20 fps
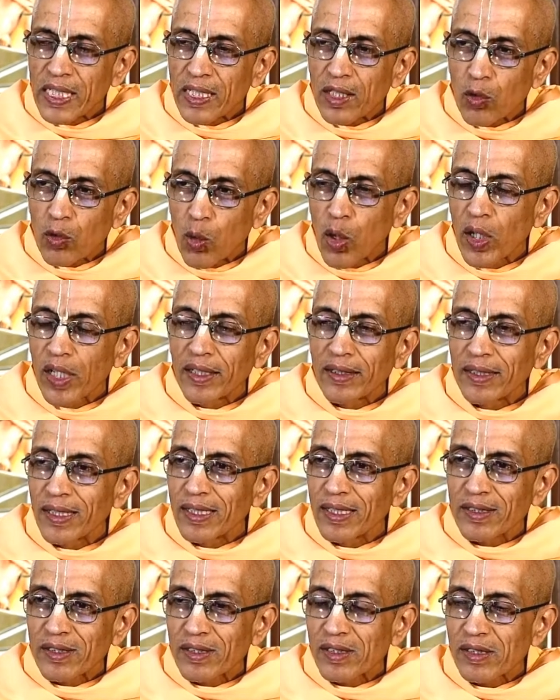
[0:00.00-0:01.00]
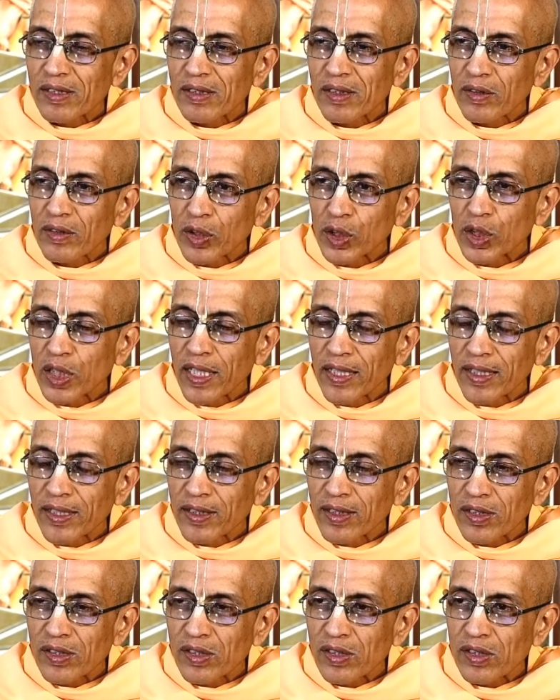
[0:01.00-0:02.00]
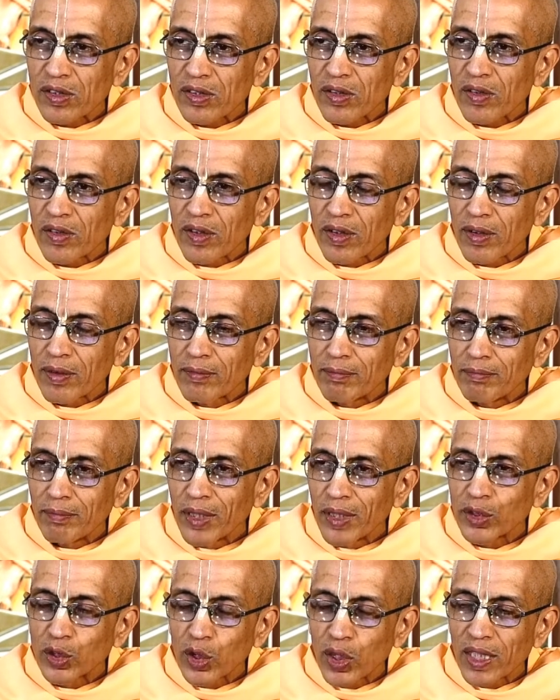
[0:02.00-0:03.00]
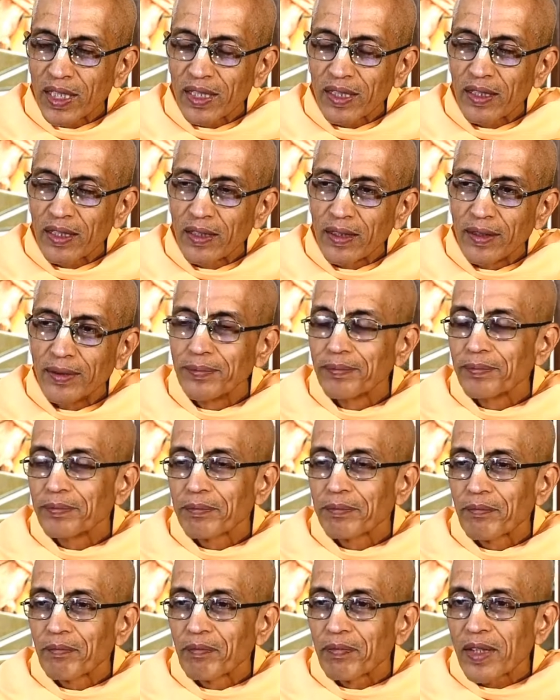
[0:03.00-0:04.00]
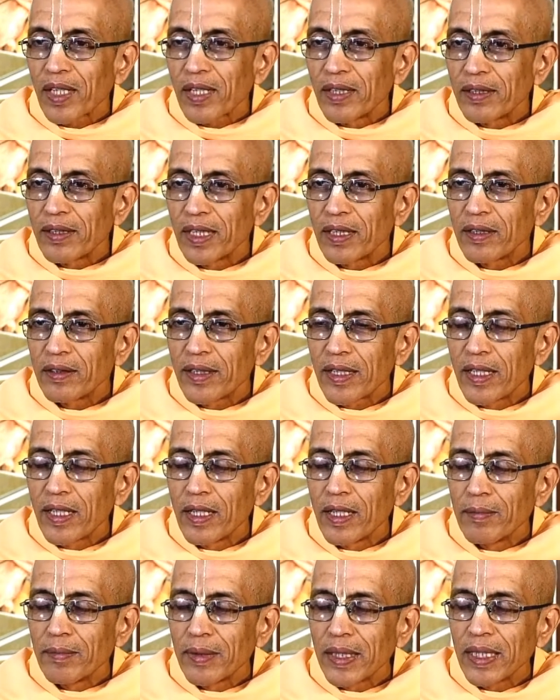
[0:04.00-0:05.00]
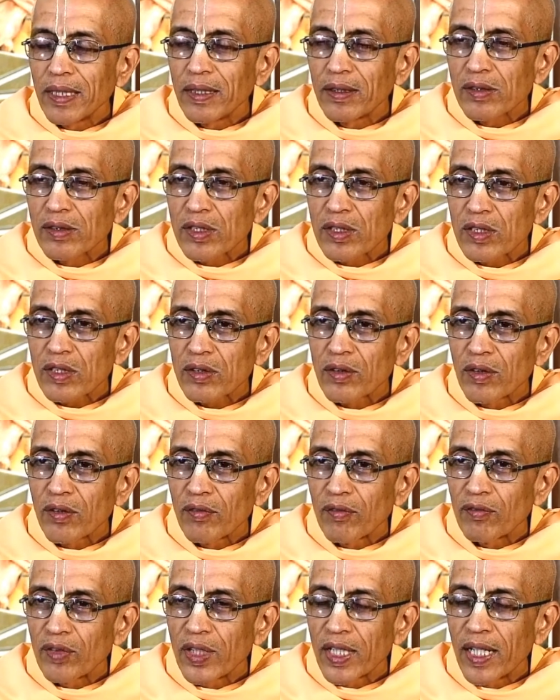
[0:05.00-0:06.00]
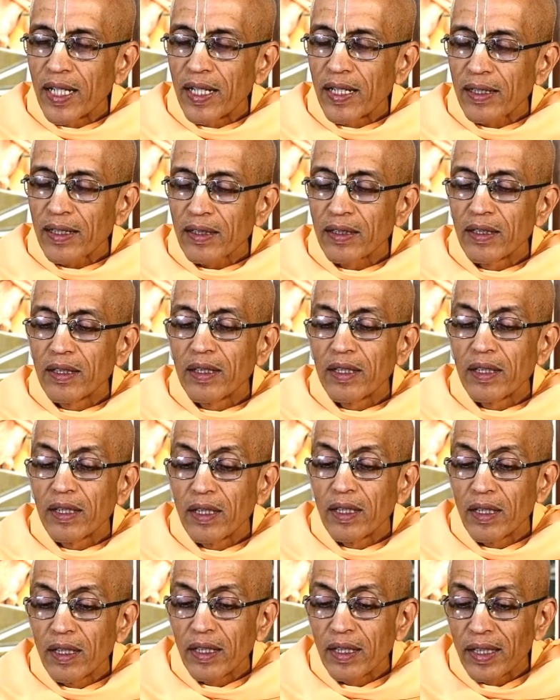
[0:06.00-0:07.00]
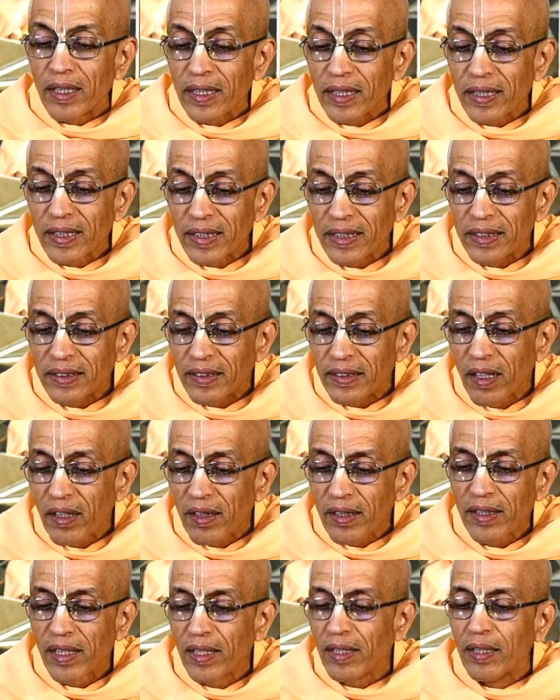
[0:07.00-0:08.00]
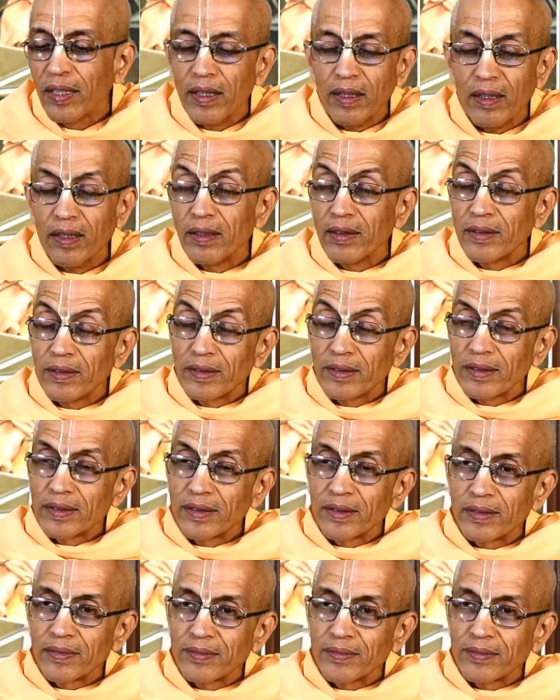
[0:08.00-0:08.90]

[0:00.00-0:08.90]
Three qualities Krishna is mentioning here. Nityaha means we are eternal.